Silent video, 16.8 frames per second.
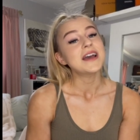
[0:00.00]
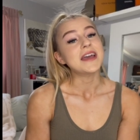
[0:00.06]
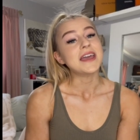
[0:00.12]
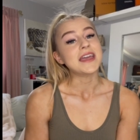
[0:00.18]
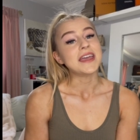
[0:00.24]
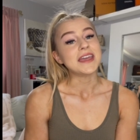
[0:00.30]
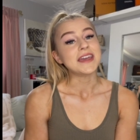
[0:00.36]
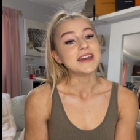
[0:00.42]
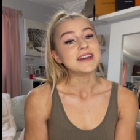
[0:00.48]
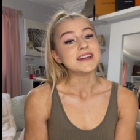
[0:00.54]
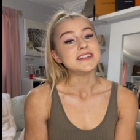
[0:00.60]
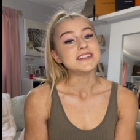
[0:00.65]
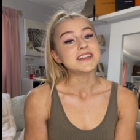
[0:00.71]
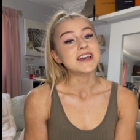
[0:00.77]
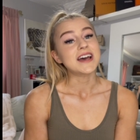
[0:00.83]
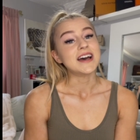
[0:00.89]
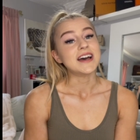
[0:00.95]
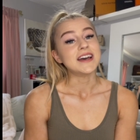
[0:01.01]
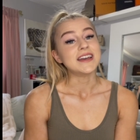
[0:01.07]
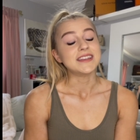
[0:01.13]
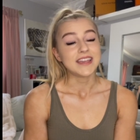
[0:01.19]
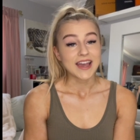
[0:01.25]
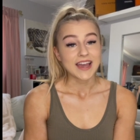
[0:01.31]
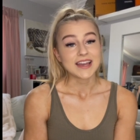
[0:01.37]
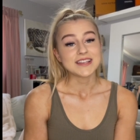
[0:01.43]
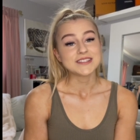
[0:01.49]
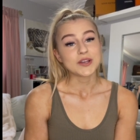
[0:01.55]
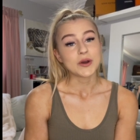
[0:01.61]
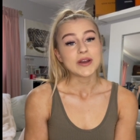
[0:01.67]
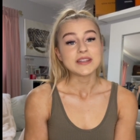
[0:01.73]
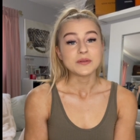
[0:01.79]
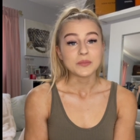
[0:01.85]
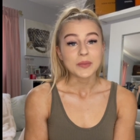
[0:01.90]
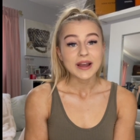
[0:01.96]
and yeah, so I
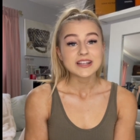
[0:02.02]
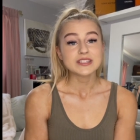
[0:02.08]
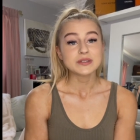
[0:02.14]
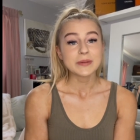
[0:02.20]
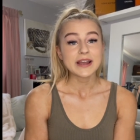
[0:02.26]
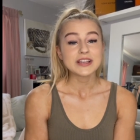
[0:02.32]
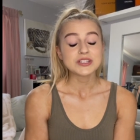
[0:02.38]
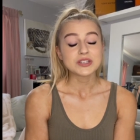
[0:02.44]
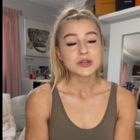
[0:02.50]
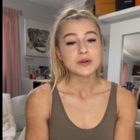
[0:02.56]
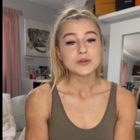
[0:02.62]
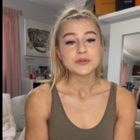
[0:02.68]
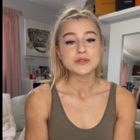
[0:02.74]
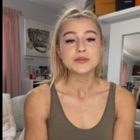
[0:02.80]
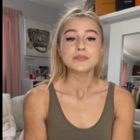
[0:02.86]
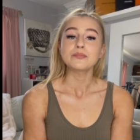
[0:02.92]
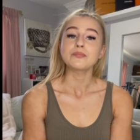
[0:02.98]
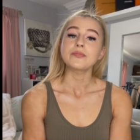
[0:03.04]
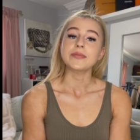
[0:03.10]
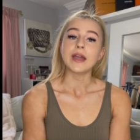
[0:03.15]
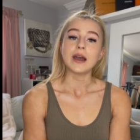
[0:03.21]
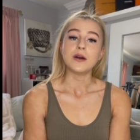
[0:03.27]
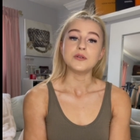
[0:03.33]
did back-to-back shows. I